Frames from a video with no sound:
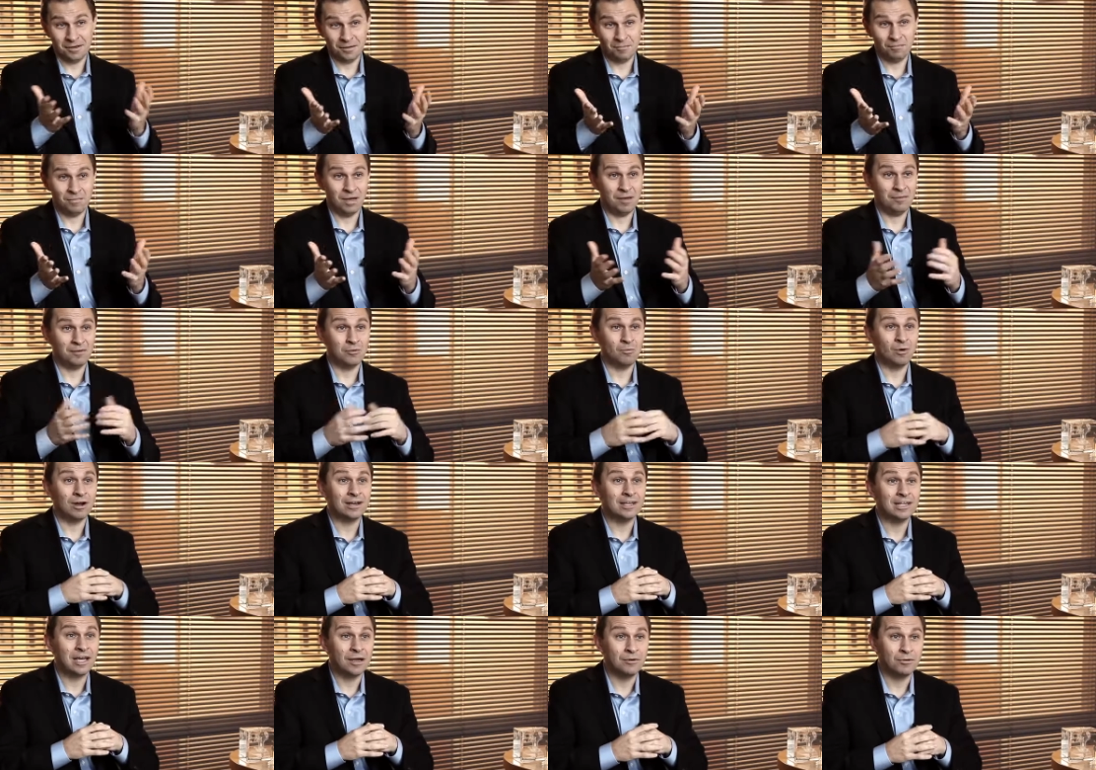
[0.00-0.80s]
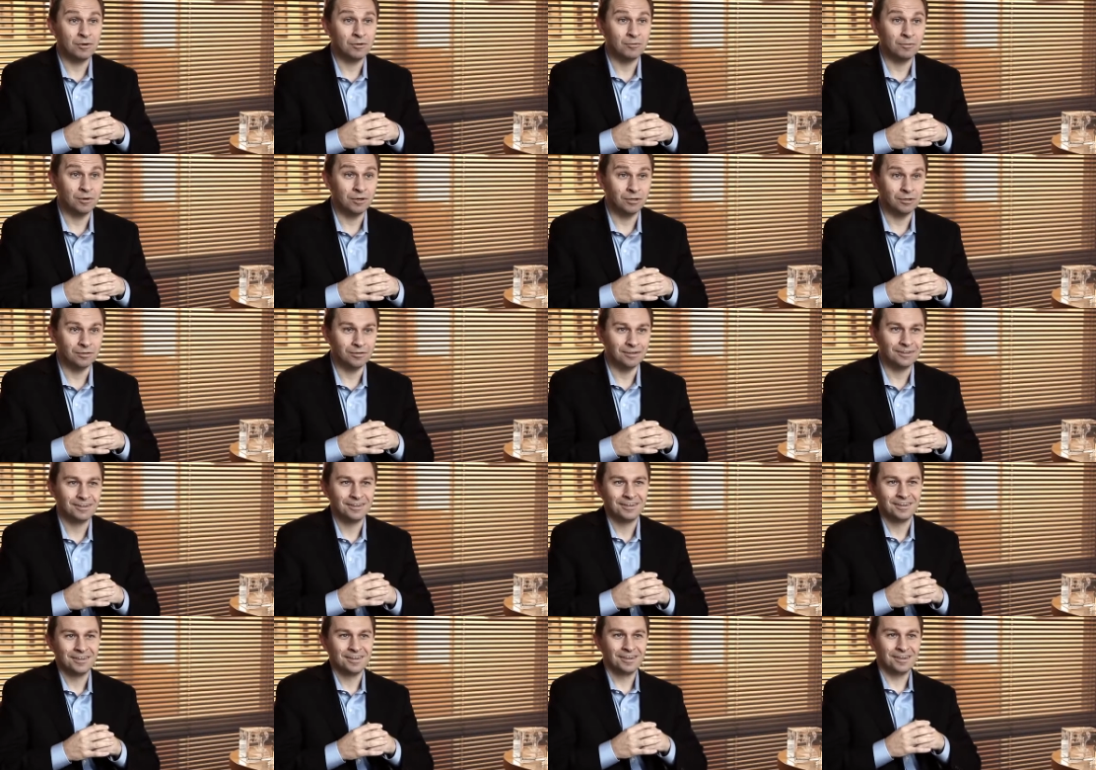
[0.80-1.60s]
Maybe one day we will,
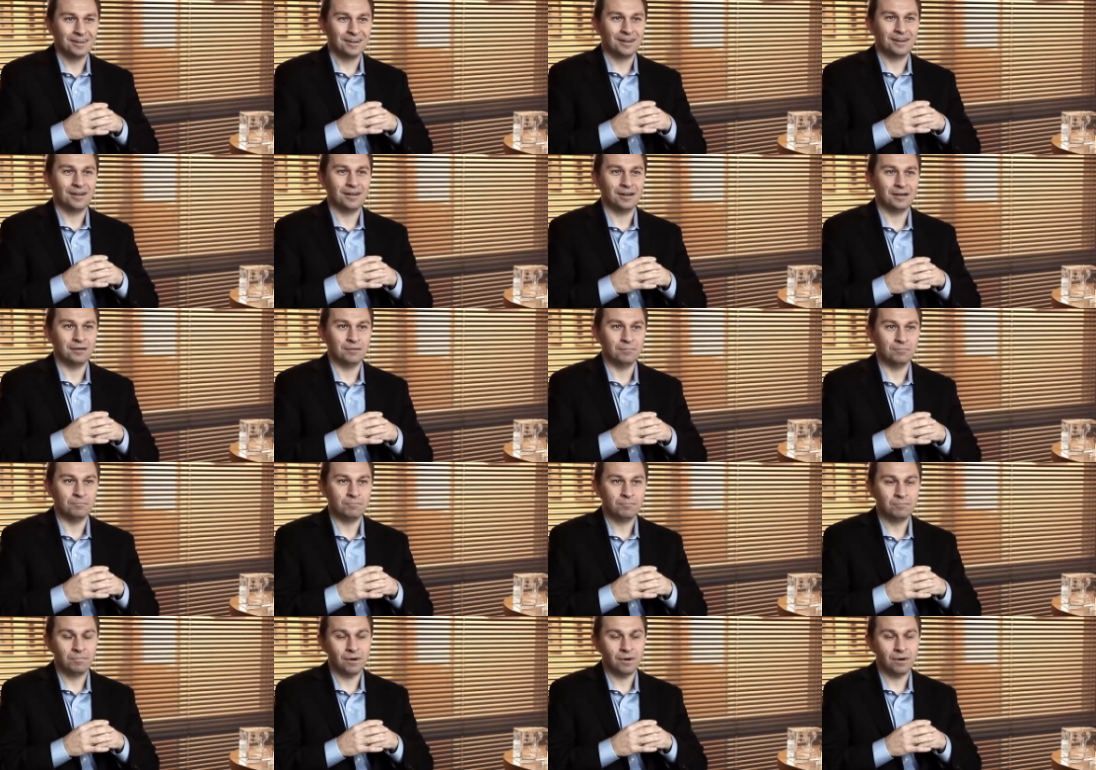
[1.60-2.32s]
um,